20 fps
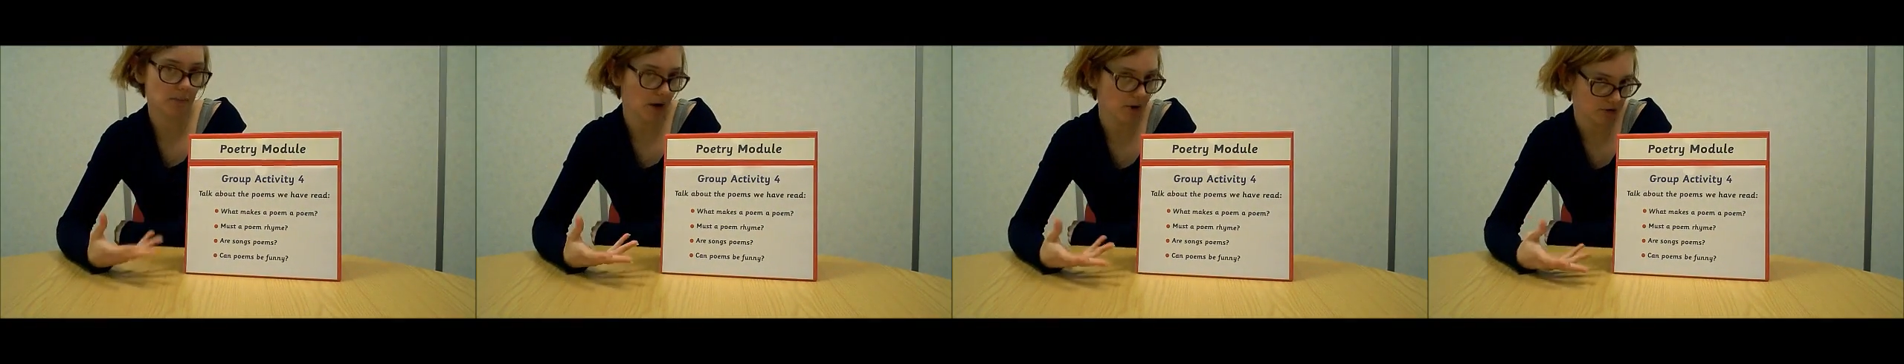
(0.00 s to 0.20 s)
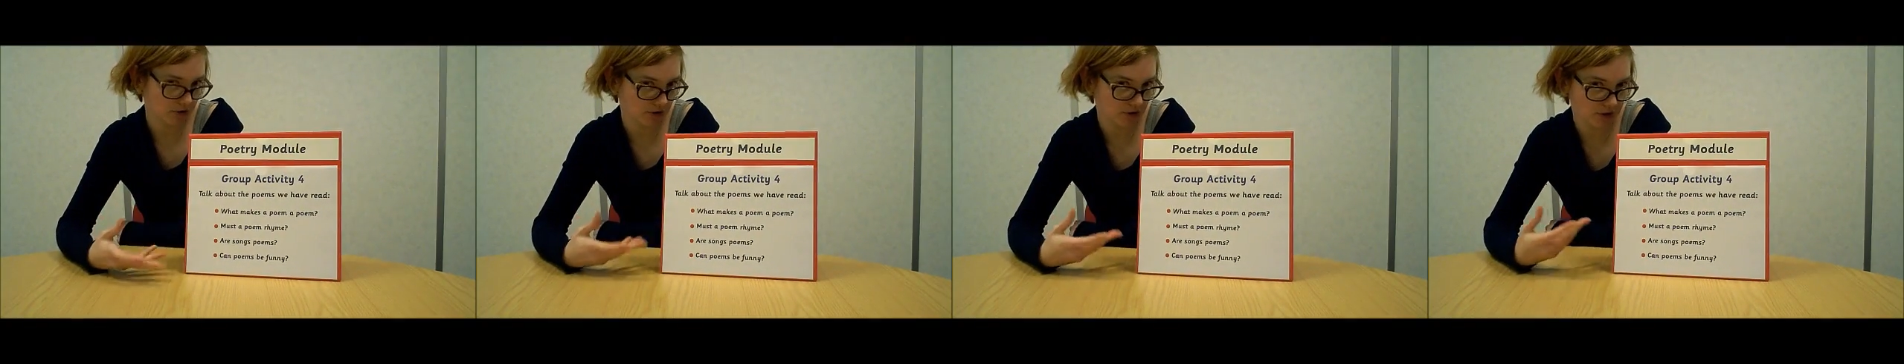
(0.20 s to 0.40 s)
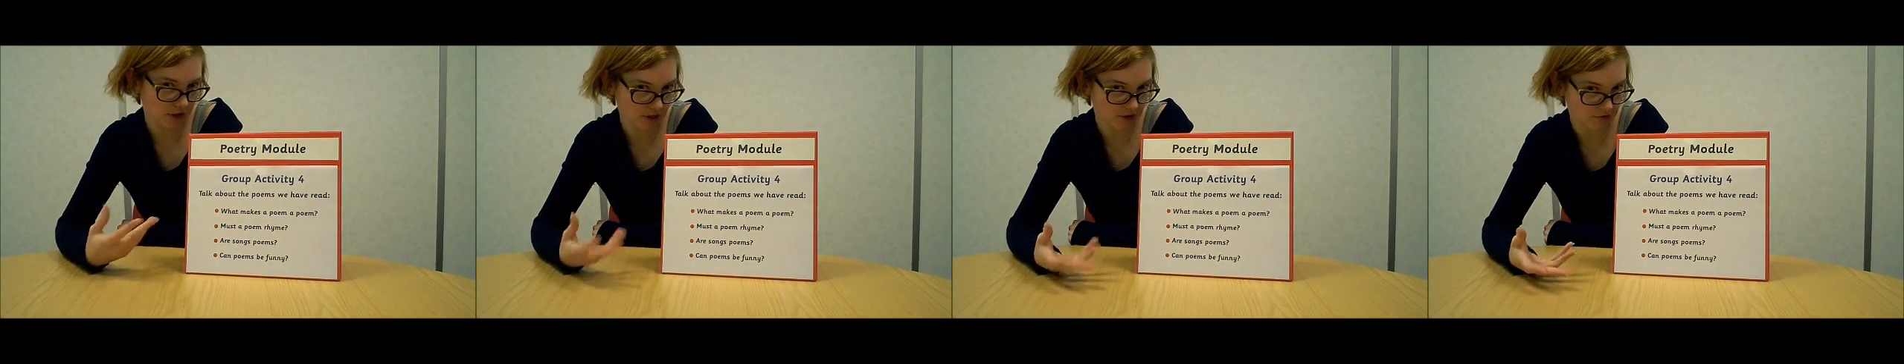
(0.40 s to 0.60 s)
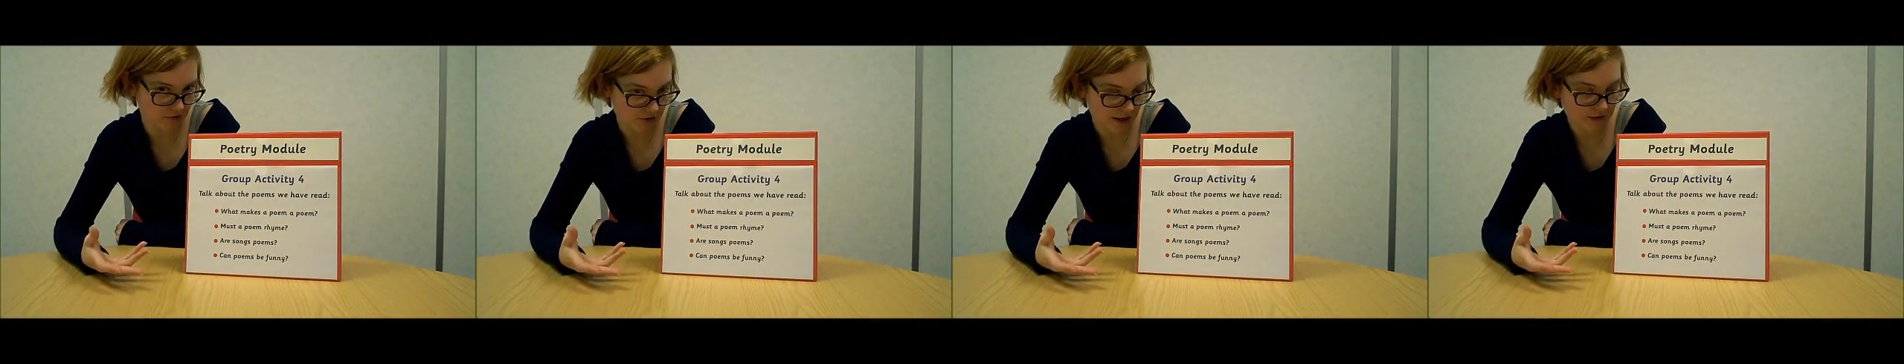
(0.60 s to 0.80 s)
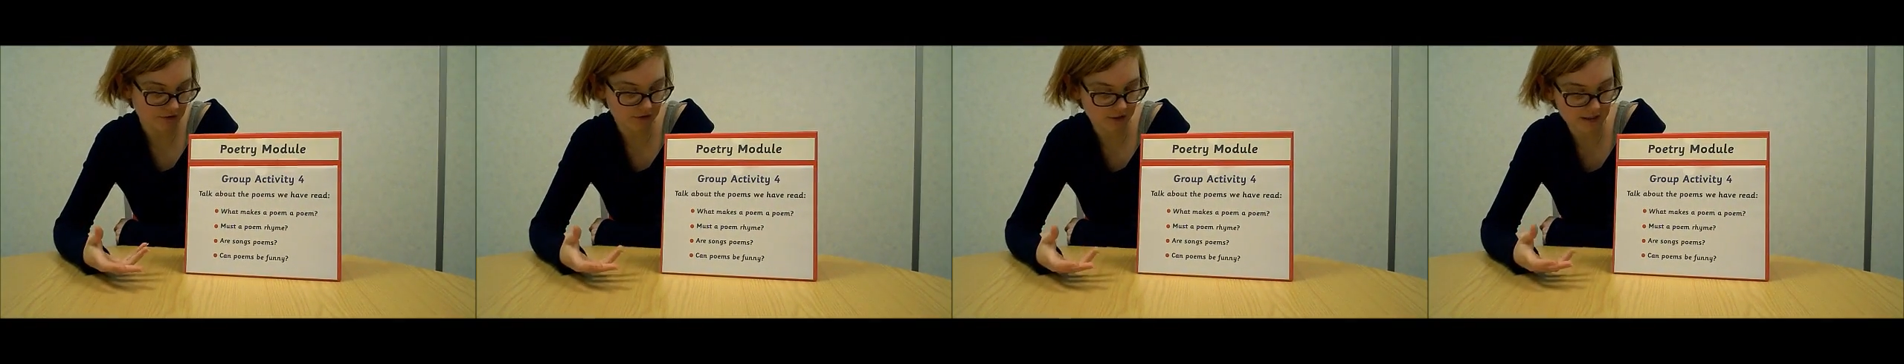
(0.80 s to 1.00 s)
the poetry that you've
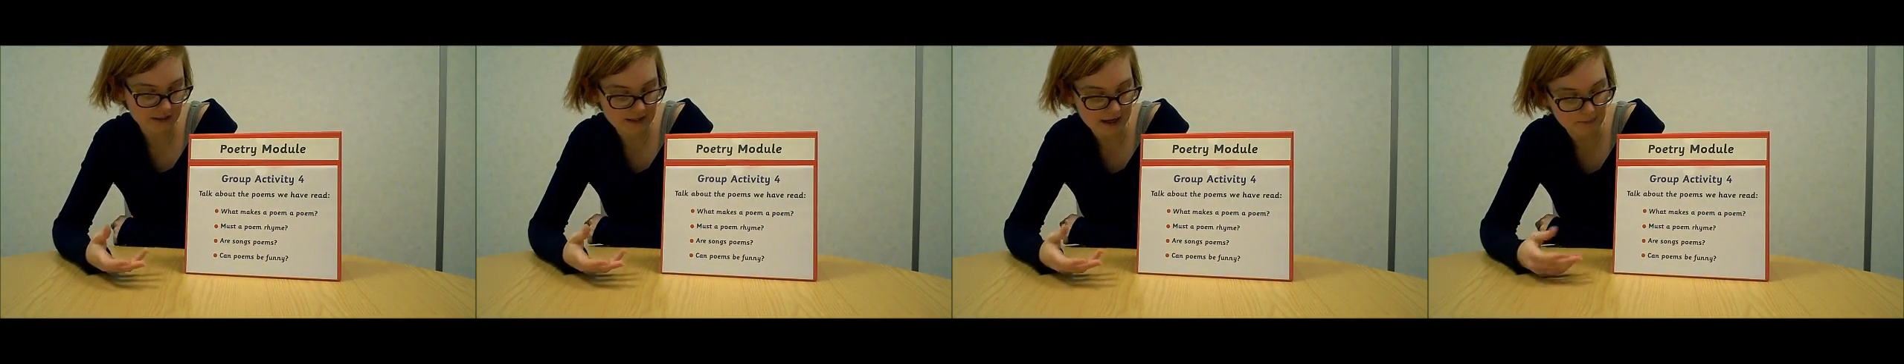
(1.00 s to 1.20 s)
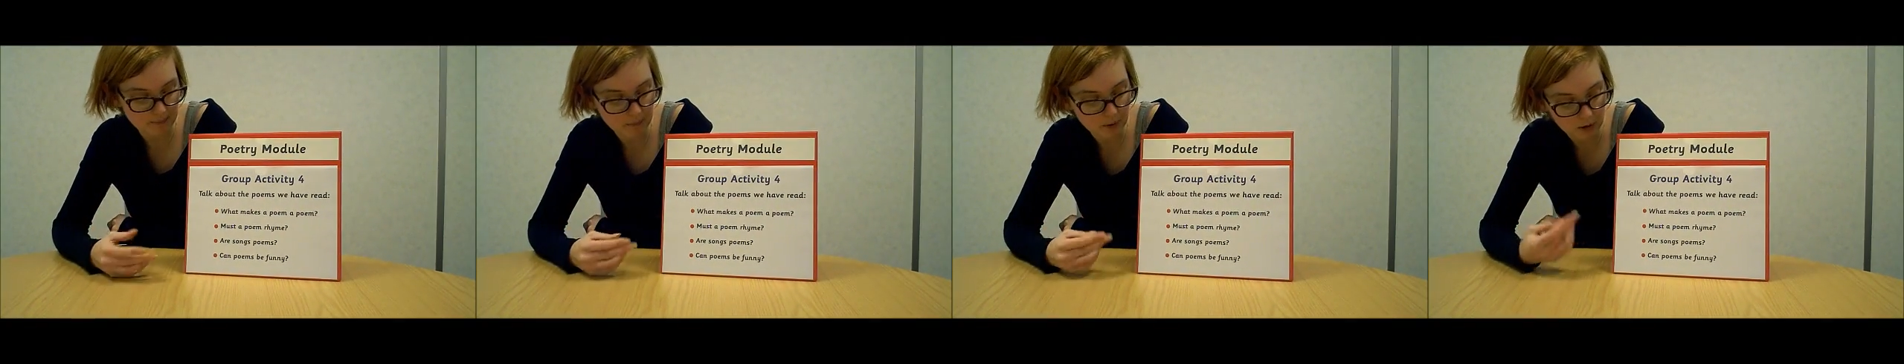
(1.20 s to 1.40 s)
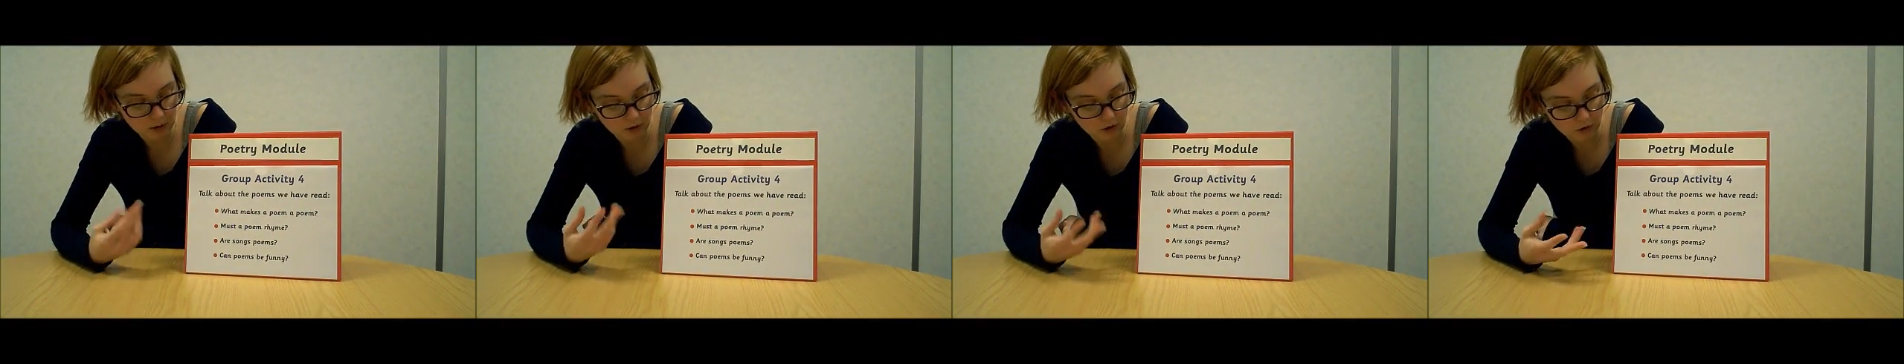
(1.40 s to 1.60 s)
read, for example,